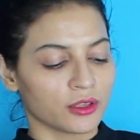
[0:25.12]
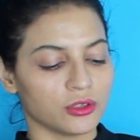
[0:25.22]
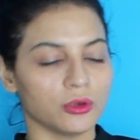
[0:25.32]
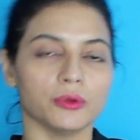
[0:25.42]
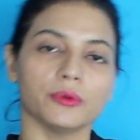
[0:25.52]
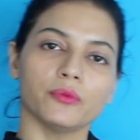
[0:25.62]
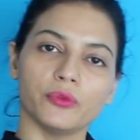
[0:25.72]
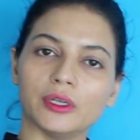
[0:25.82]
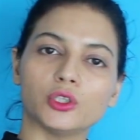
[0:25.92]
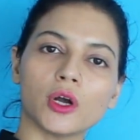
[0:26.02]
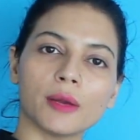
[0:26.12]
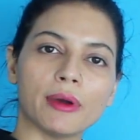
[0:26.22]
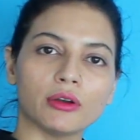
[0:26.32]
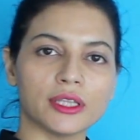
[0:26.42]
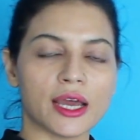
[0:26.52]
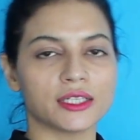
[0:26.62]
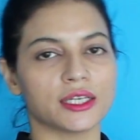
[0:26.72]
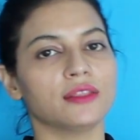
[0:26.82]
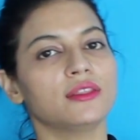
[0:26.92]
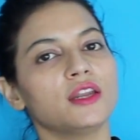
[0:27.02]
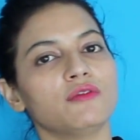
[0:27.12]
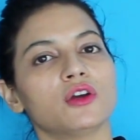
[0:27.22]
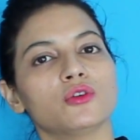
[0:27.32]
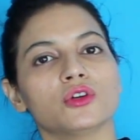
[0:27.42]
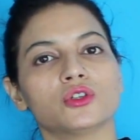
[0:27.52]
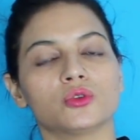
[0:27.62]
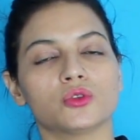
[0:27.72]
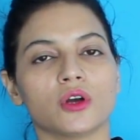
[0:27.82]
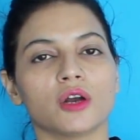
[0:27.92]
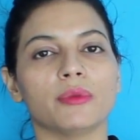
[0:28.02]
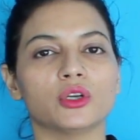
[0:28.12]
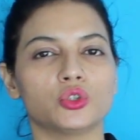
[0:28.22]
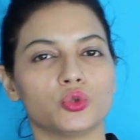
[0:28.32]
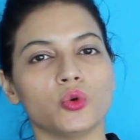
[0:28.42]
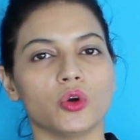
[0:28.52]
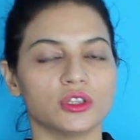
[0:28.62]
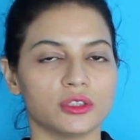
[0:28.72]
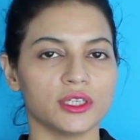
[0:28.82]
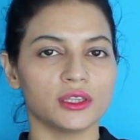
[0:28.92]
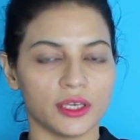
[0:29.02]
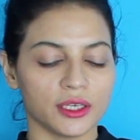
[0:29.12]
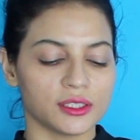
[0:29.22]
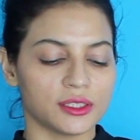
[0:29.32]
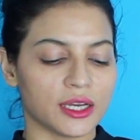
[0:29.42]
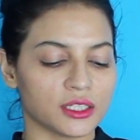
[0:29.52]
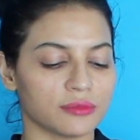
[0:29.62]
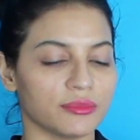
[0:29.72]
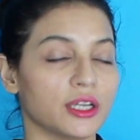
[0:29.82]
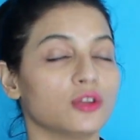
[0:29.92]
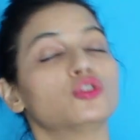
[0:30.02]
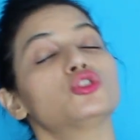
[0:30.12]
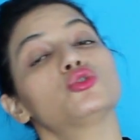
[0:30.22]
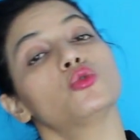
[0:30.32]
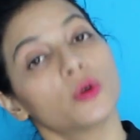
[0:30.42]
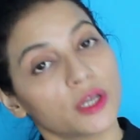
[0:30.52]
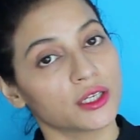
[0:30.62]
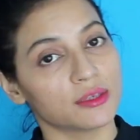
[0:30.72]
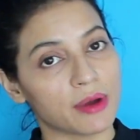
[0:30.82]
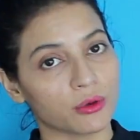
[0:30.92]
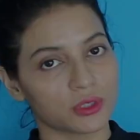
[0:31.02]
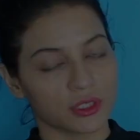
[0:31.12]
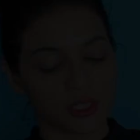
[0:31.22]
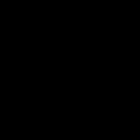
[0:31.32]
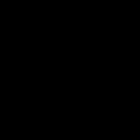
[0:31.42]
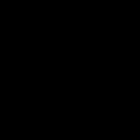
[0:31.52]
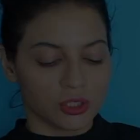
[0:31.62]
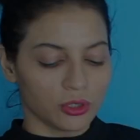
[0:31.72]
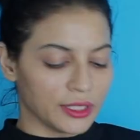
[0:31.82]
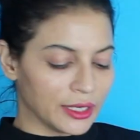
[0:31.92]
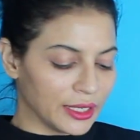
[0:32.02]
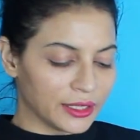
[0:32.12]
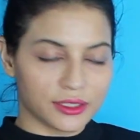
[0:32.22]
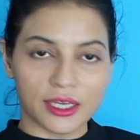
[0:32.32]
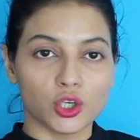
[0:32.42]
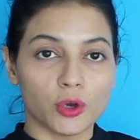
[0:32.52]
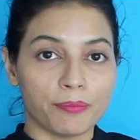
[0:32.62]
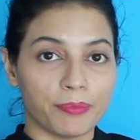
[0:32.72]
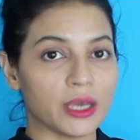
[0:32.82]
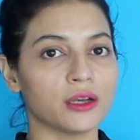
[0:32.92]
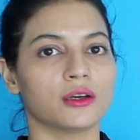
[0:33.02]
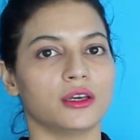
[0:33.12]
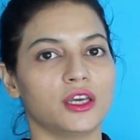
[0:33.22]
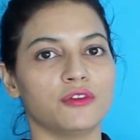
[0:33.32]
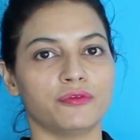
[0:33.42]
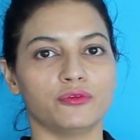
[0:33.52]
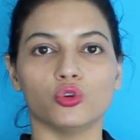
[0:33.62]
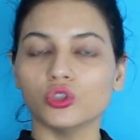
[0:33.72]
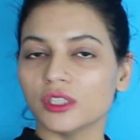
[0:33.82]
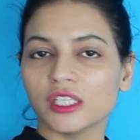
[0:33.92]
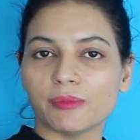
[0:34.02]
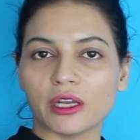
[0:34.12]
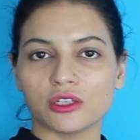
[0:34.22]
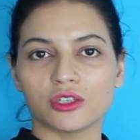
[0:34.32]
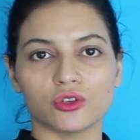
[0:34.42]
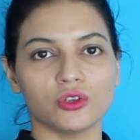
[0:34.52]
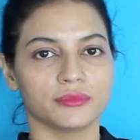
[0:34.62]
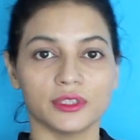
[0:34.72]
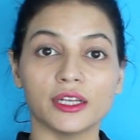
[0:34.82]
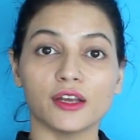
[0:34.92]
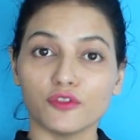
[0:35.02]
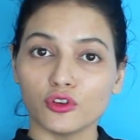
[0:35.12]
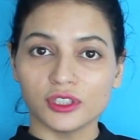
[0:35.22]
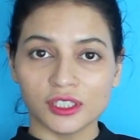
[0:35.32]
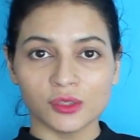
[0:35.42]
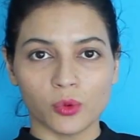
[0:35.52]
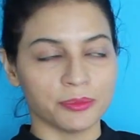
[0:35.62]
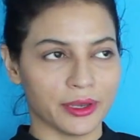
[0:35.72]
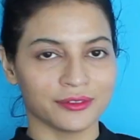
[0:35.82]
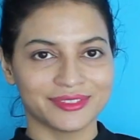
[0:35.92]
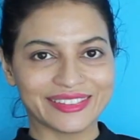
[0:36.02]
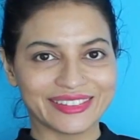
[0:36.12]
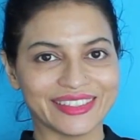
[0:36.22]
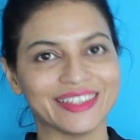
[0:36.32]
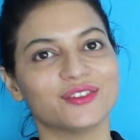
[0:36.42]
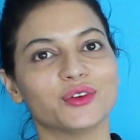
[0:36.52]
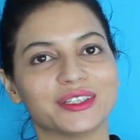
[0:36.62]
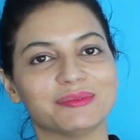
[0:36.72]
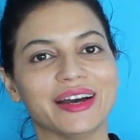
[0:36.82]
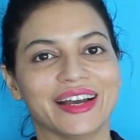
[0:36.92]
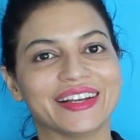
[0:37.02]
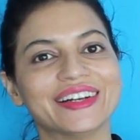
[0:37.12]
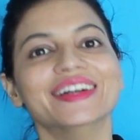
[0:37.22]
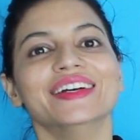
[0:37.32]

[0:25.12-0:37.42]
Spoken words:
So we'll talk about that, and then we are going to talk about 2 or 3 things that are not so great about it. So then let's take your pick. If those things matter to you, then of course this is worth buying.